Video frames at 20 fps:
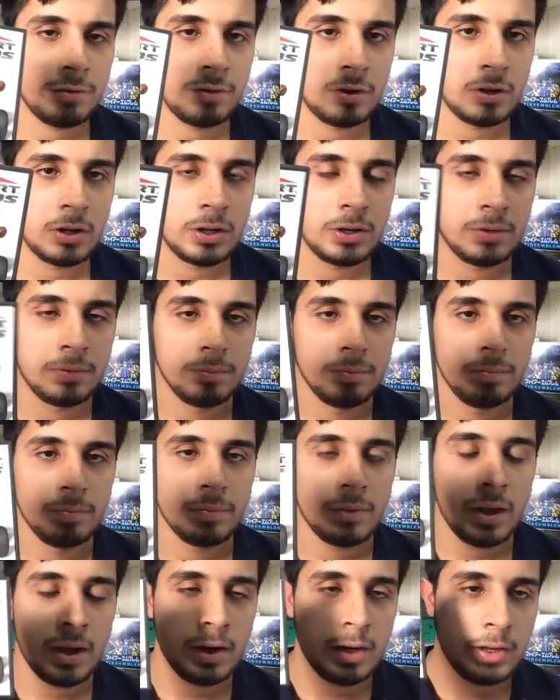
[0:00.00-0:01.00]
fun,
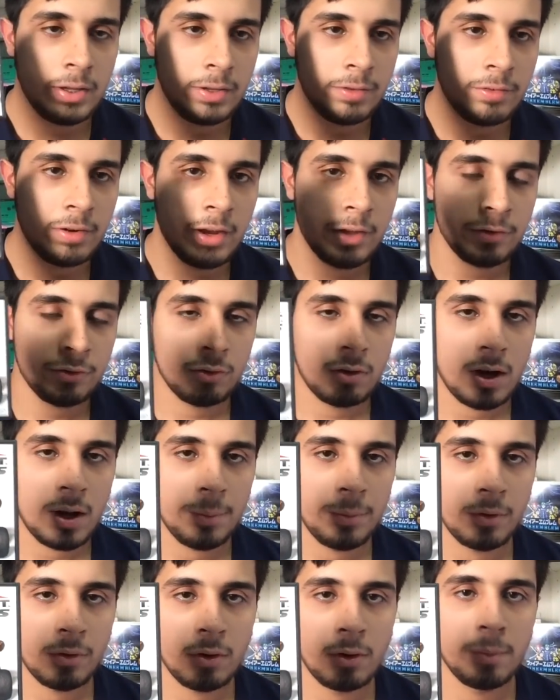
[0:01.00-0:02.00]
and it even has
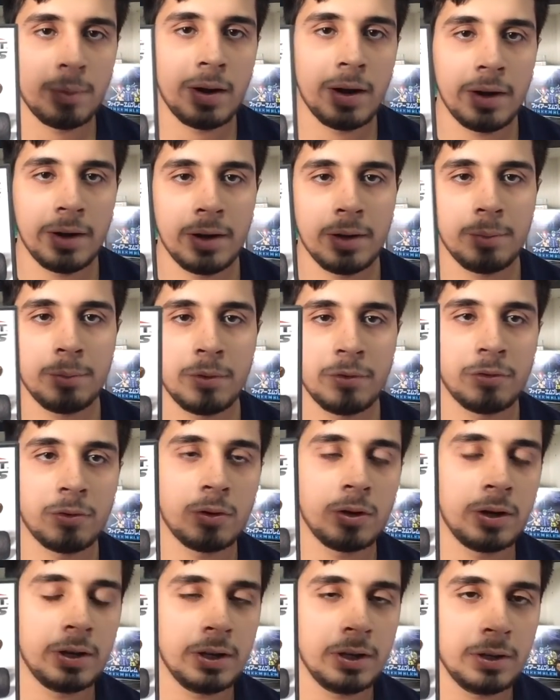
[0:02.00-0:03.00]
Rob the Robot in it
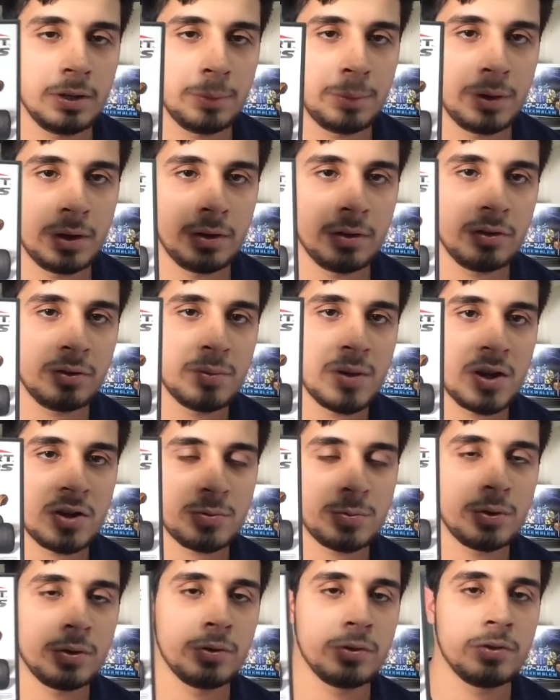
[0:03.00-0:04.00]
before he appeared in Smash
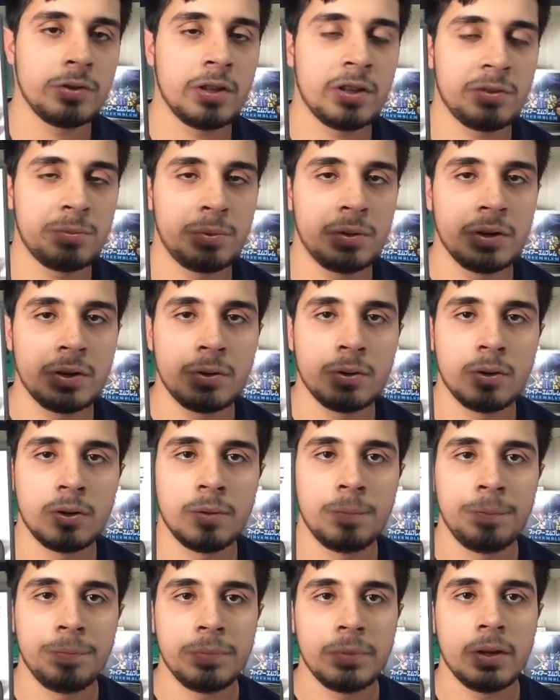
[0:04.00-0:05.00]
Bros. So that's pretty
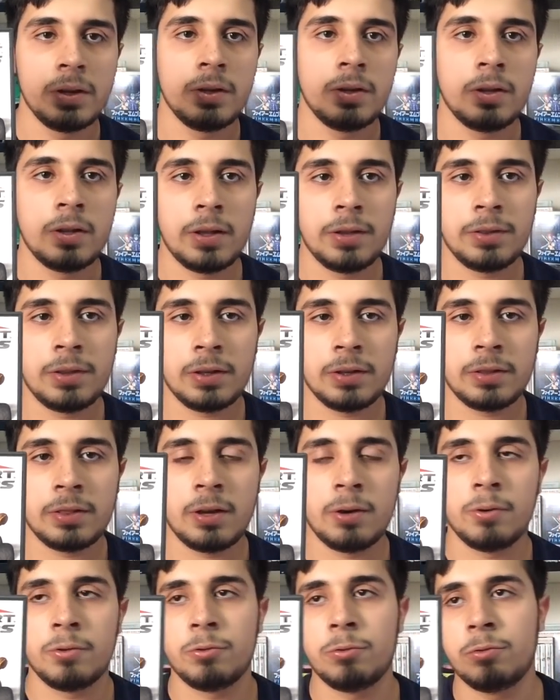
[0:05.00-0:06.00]
cool. I think
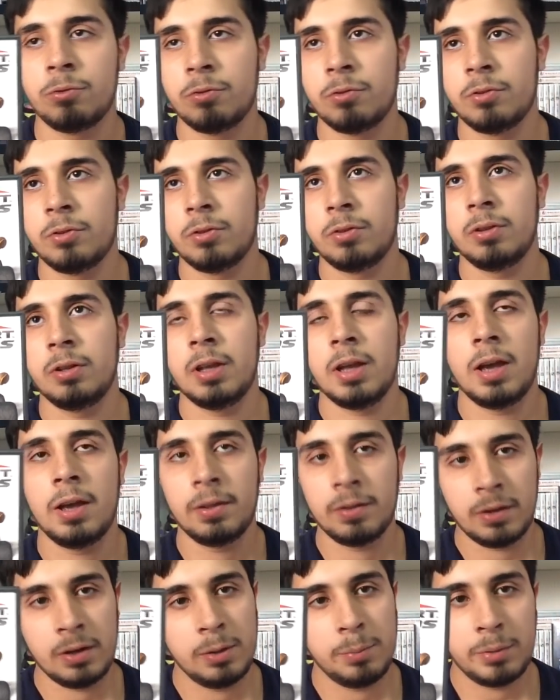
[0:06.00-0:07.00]
that was, yeah,
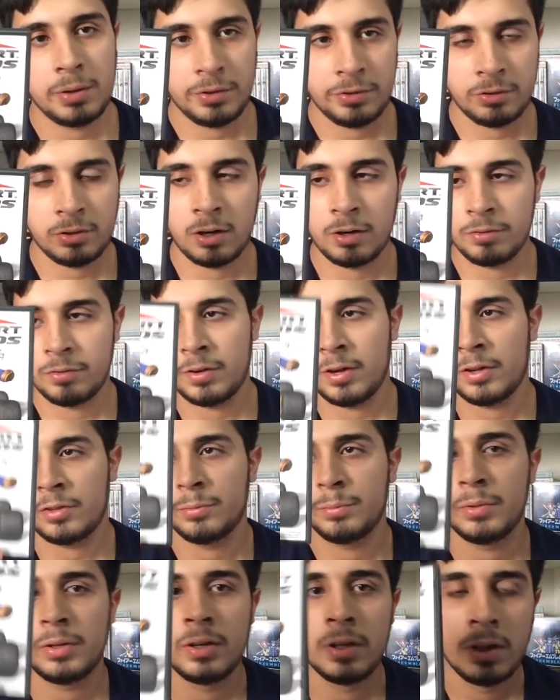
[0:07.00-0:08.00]
and then he appeared in Star Fox.
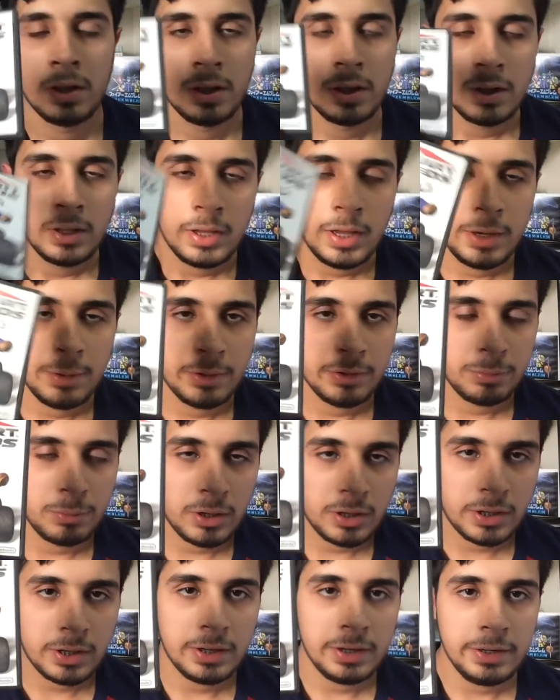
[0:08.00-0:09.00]
But anyways,
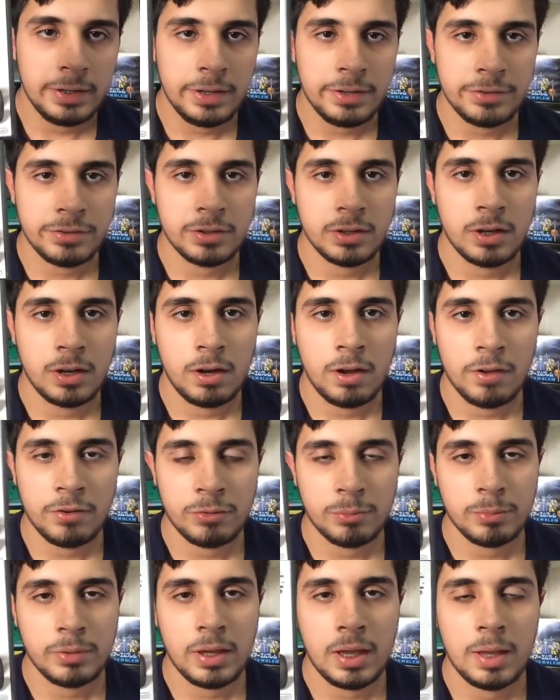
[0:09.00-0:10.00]
Mario Kart DS,
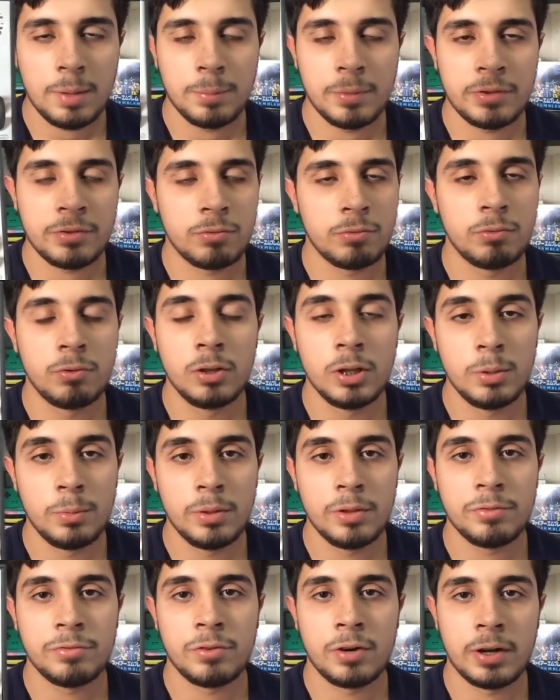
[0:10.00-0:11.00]
awesome game. It's
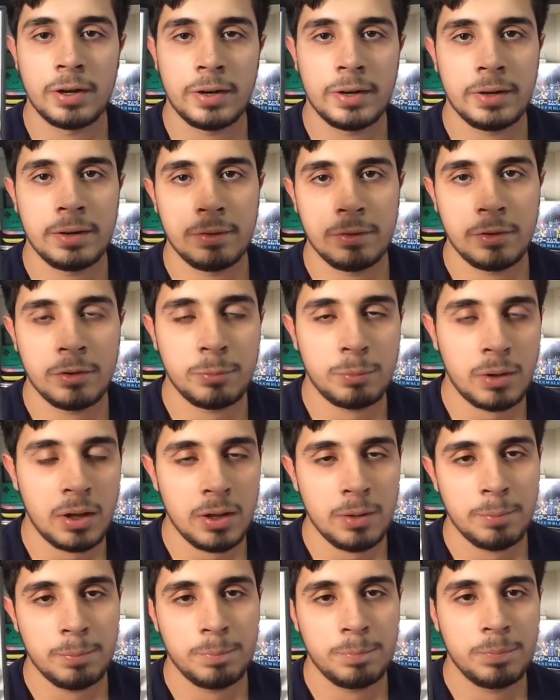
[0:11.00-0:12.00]
really fun, and this is
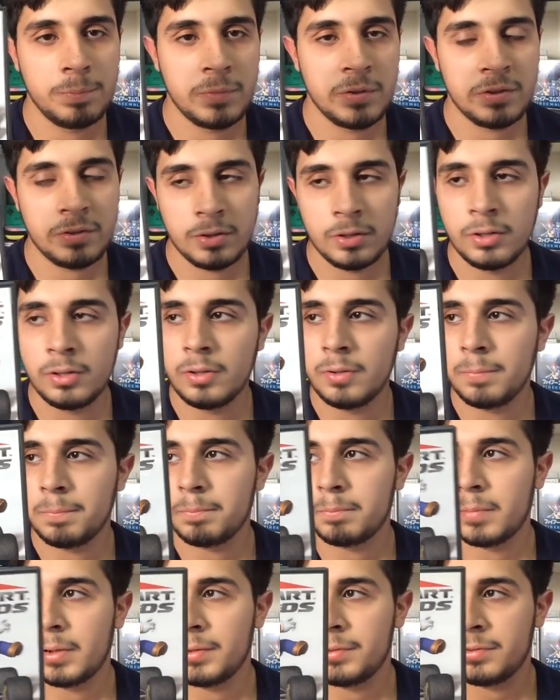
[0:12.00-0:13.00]
probably still
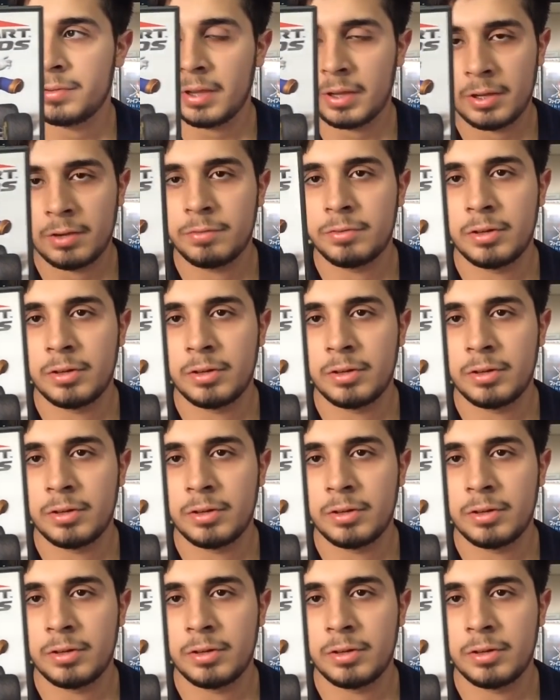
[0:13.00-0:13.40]
my second